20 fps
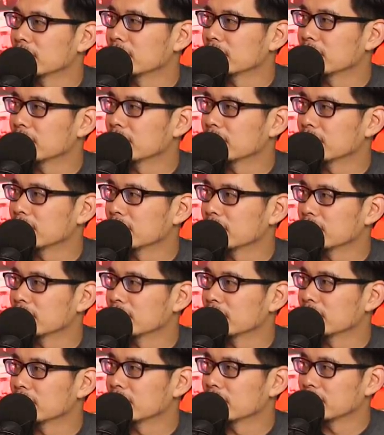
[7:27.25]

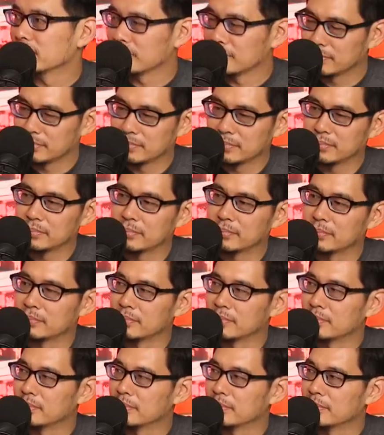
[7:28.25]

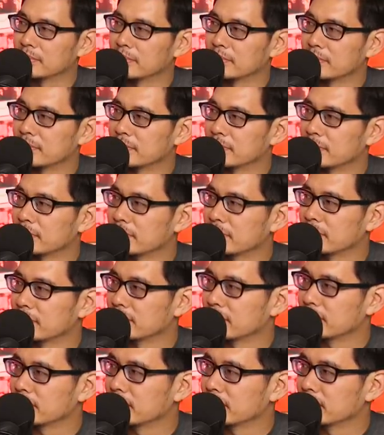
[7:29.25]

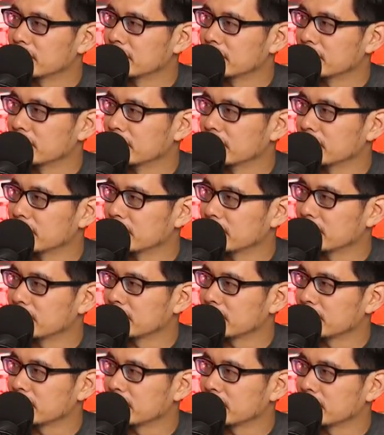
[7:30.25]

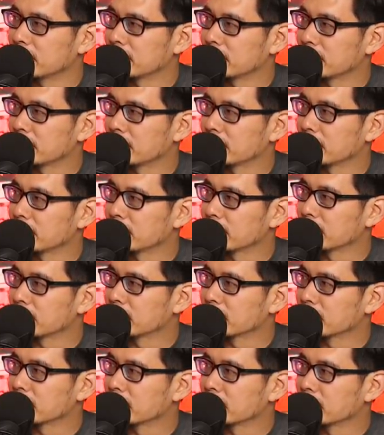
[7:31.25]

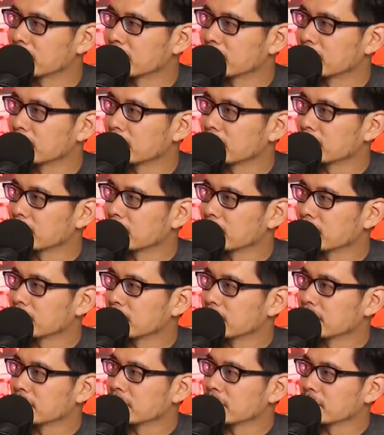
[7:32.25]

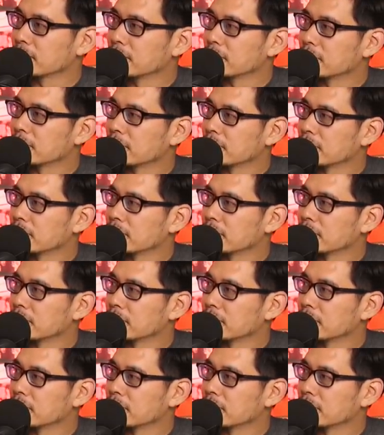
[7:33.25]
This person isn't speaking.